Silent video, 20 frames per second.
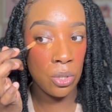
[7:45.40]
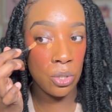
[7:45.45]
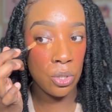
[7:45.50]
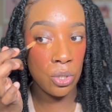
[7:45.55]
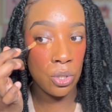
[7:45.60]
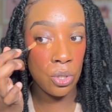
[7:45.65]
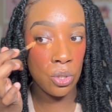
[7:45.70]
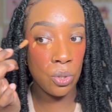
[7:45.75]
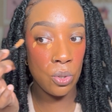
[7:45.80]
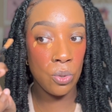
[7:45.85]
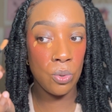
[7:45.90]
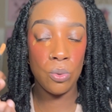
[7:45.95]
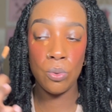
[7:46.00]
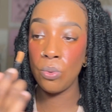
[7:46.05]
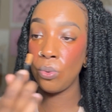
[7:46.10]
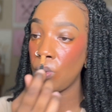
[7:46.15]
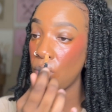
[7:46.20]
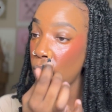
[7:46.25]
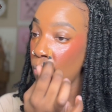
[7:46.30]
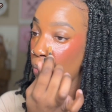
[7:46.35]

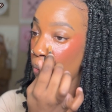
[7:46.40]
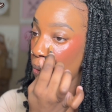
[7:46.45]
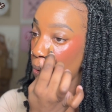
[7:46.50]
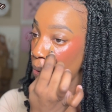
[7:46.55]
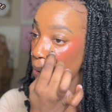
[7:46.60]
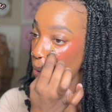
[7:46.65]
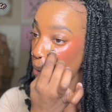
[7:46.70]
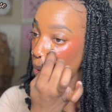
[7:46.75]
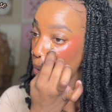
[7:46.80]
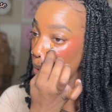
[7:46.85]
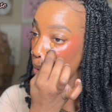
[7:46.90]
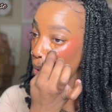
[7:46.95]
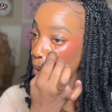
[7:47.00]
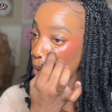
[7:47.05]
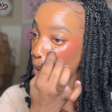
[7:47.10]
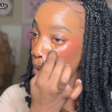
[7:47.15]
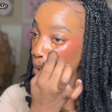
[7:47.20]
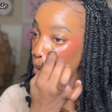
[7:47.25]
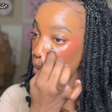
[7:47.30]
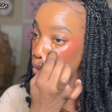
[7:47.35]
2,
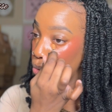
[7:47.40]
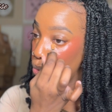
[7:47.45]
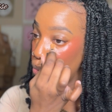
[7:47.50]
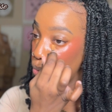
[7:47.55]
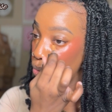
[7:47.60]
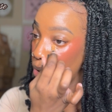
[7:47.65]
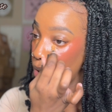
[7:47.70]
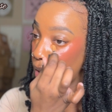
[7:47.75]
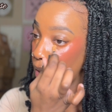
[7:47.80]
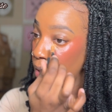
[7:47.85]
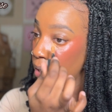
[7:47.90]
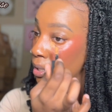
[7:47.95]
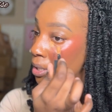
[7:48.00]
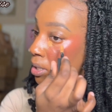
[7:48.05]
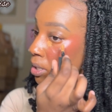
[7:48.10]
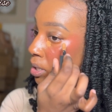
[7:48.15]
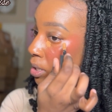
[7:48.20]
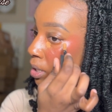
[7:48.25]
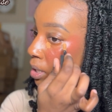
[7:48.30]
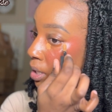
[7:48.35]
2
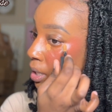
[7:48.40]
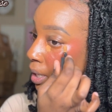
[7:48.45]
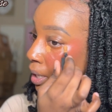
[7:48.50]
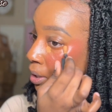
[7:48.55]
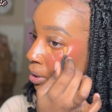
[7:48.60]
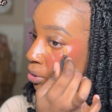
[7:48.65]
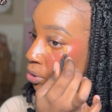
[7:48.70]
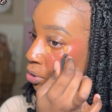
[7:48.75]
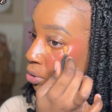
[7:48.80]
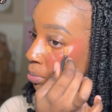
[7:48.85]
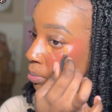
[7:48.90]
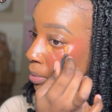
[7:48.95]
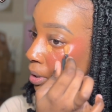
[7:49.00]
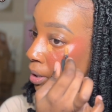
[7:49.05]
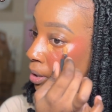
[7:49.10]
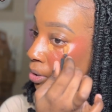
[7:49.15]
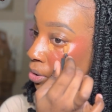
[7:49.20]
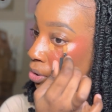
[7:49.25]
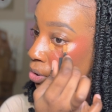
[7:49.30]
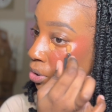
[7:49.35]
dots, not too
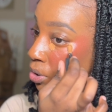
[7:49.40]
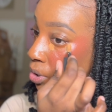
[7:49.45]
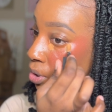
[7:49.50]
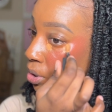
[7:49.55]
much.